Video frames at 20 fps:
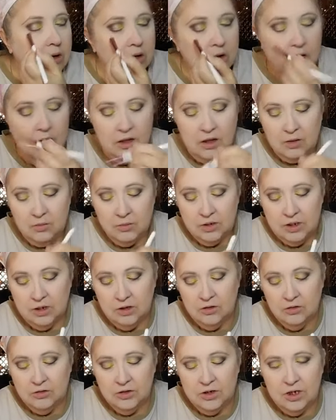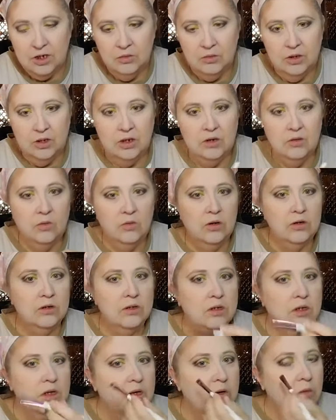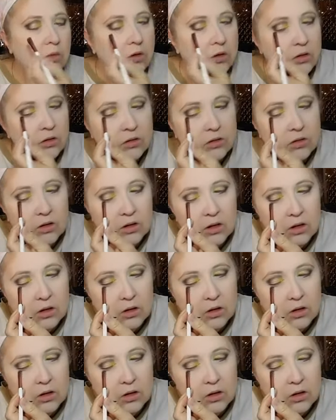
Yeah, that particular team lead was the worst.